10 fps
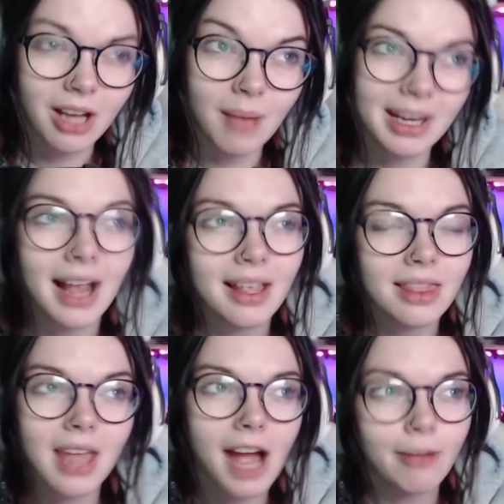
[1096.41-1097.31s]
I mean, I,
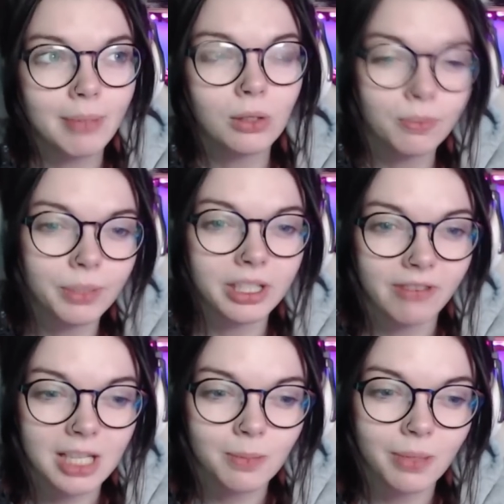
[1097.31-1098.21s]
they have been going pretty
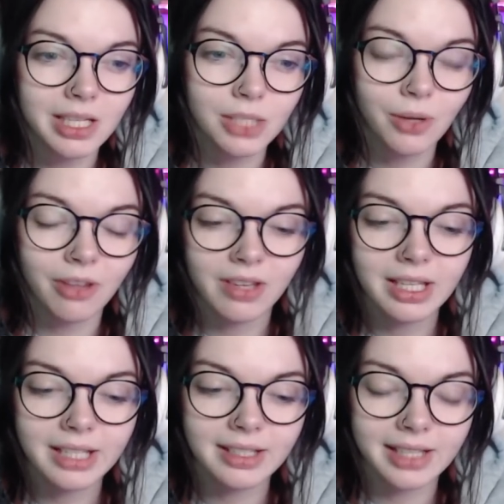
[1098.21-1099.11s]
fast-paced, so I feel
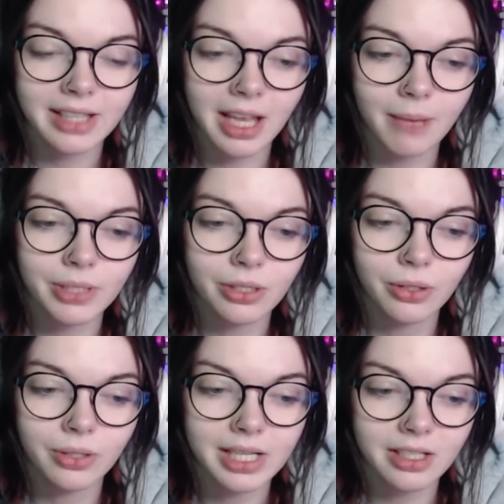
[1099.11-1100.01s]
like next episode
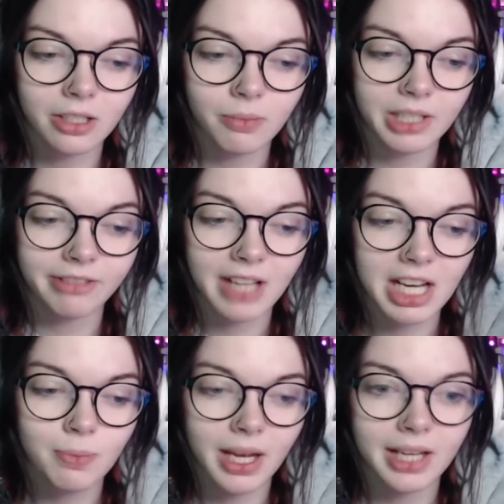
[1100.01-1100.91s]
is going to be
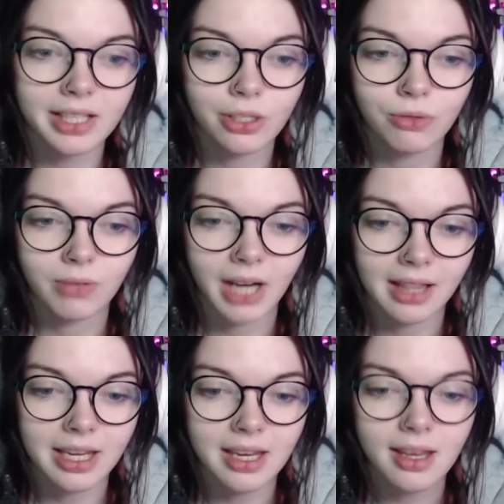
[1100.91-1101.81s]
flashbacks to
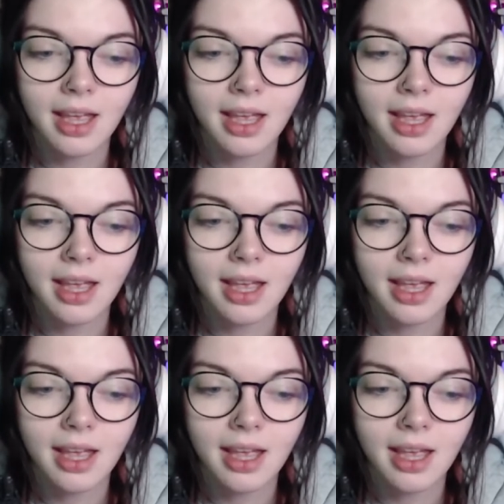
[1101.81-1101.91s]
Riley